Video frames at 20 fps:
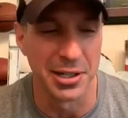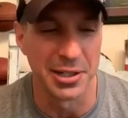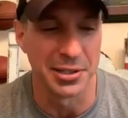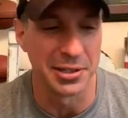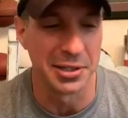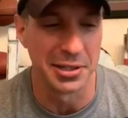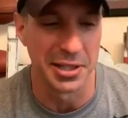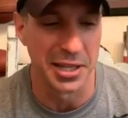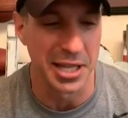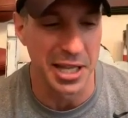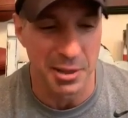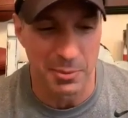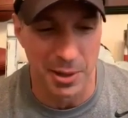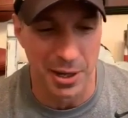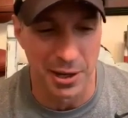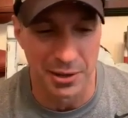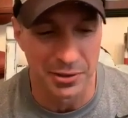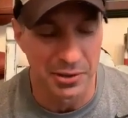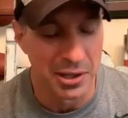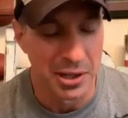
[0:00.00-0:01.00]
And the
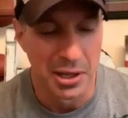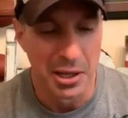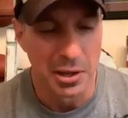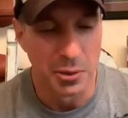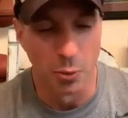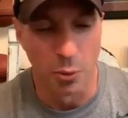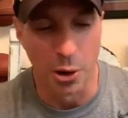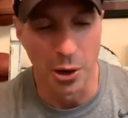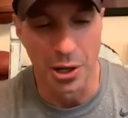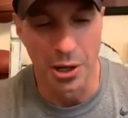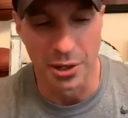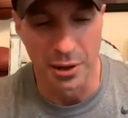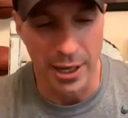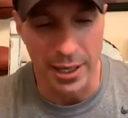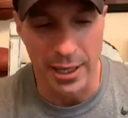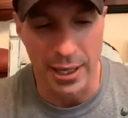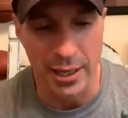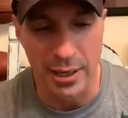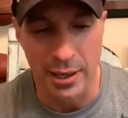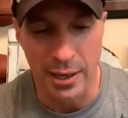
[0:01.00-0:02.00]
email is worded
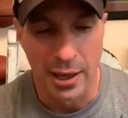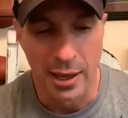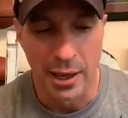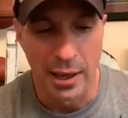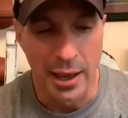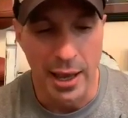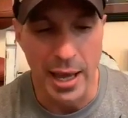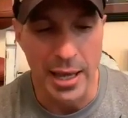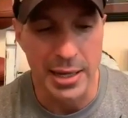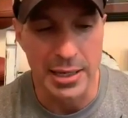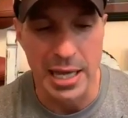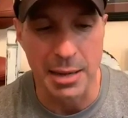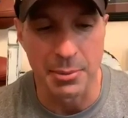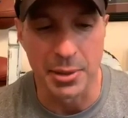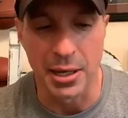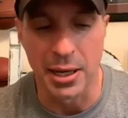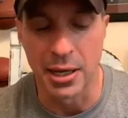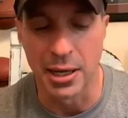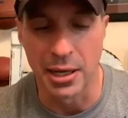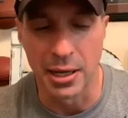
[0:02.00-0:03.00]
like, hey,
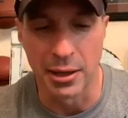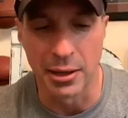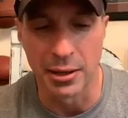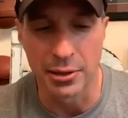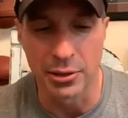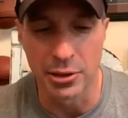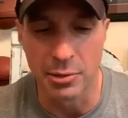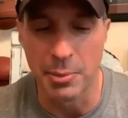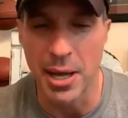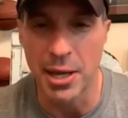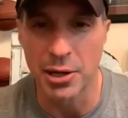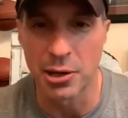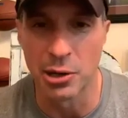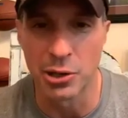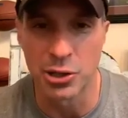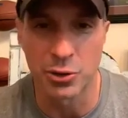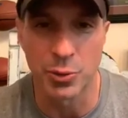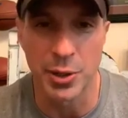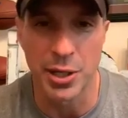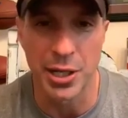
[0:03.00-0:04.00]
Damon, uh, you met
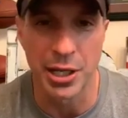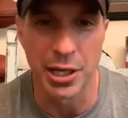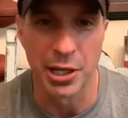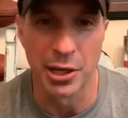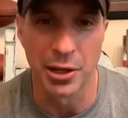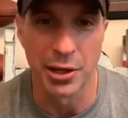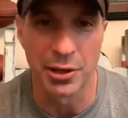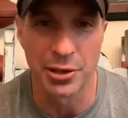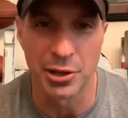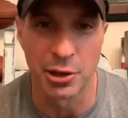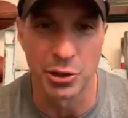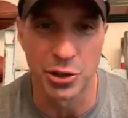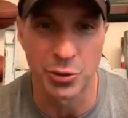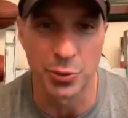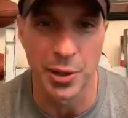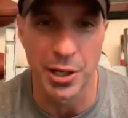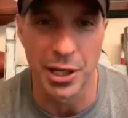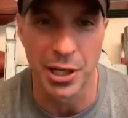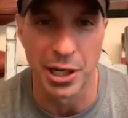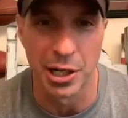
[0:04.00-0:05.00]
Coach Swinney, is Coach
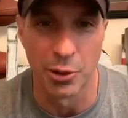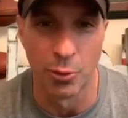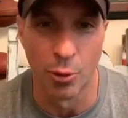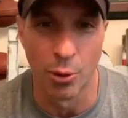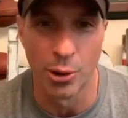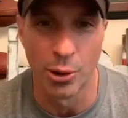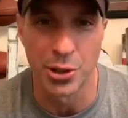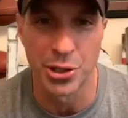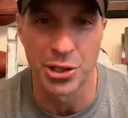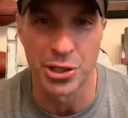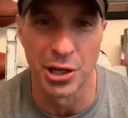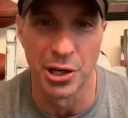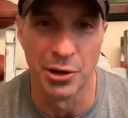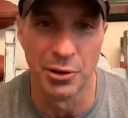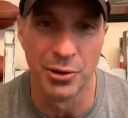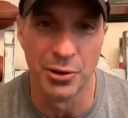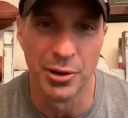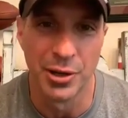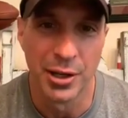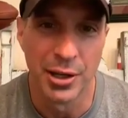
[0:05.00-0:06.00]
Swinney at an awards
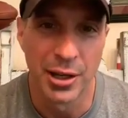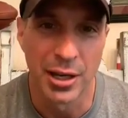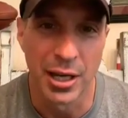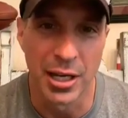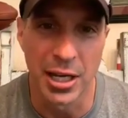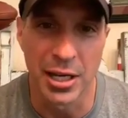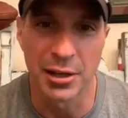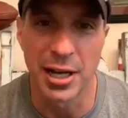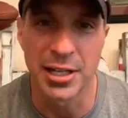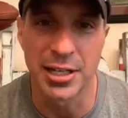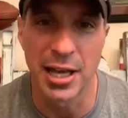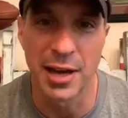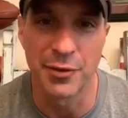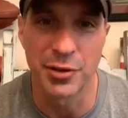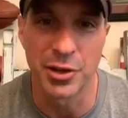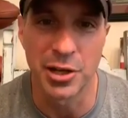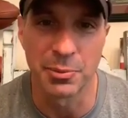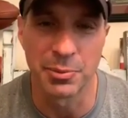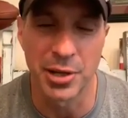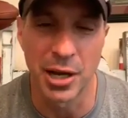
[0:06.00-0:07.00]
show, and he'd like to have
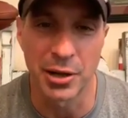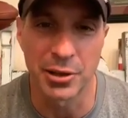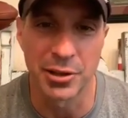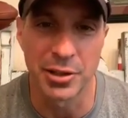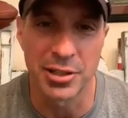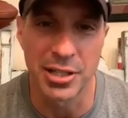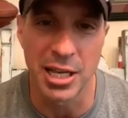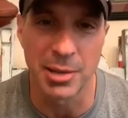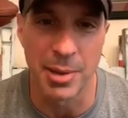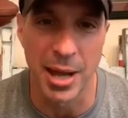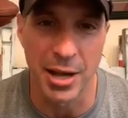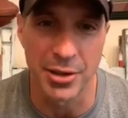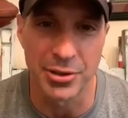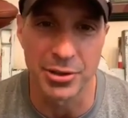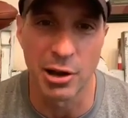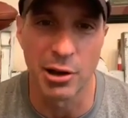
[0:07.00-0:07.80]
you come talk to the team. How's